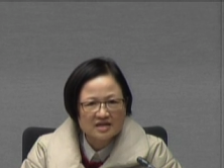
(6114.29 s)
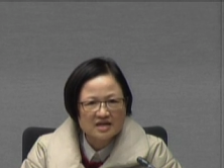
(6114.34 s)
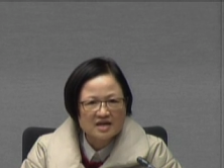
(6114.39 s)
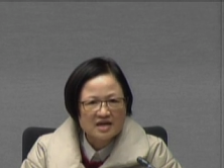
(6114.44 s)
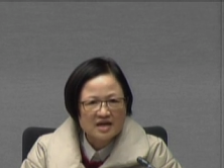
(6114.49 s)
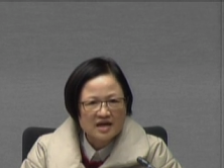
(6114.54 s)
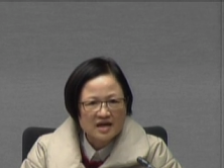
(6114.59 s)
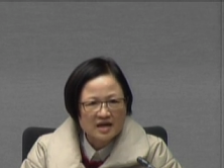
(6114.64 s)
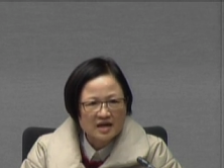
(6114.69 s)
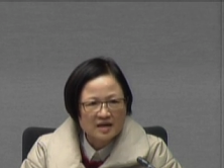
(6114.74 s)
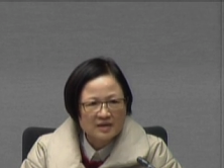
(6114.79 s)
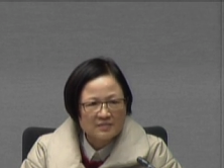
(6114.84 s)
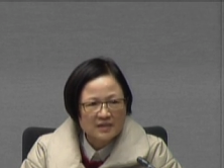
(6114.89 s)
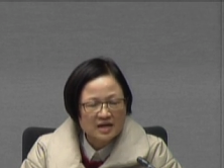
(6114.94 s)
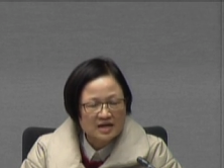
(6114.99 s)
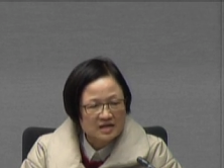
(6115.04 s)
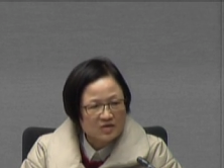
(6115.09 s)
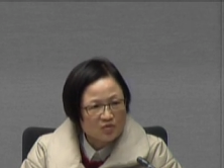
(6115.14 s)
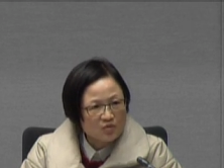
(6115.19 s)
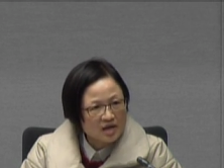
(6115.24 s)
And,
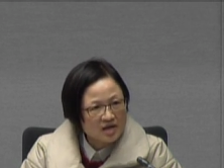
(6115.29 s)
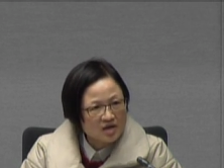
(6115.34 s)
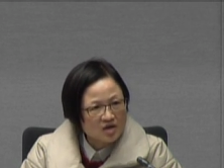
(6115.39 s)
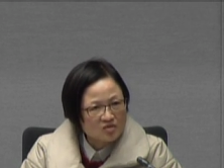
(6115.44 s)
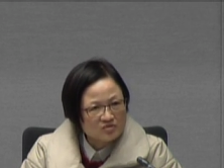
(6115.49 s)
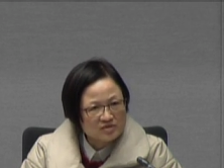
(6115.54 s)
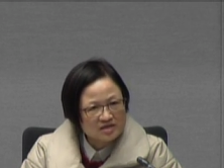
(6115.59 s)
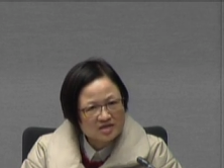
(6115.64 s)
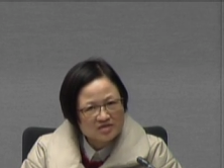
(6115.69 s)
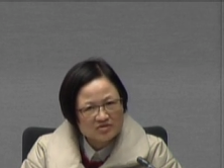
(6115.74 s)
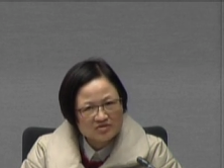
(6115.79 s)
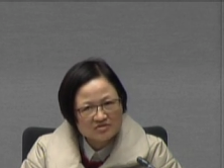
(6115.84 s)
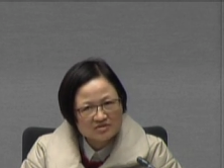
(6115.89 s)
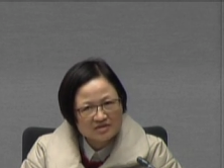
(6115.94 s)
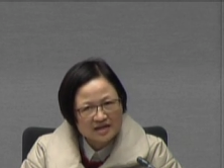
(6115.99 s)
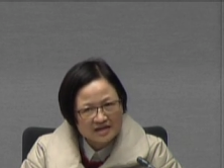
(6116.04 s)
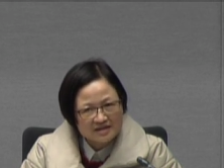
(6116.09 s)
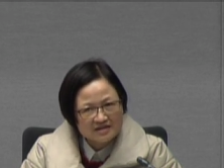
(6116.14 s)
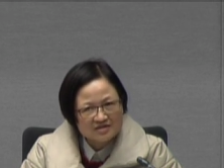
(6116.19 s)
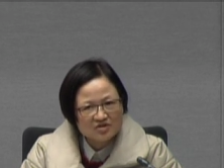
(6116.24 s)
uh,
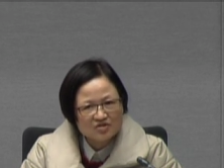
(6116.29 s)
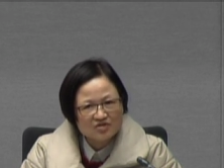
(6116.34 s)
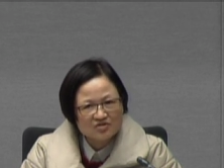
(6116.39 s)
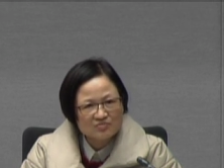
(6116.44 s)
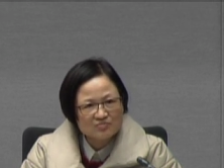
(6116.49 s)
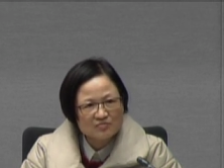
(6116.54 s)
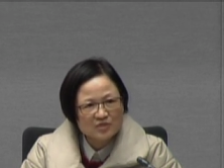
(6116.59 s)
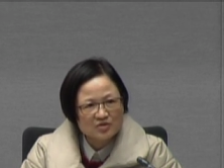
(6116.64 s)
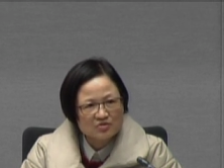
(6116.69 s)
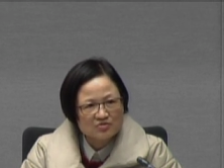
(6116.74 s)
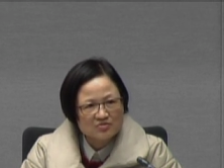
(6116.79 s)
and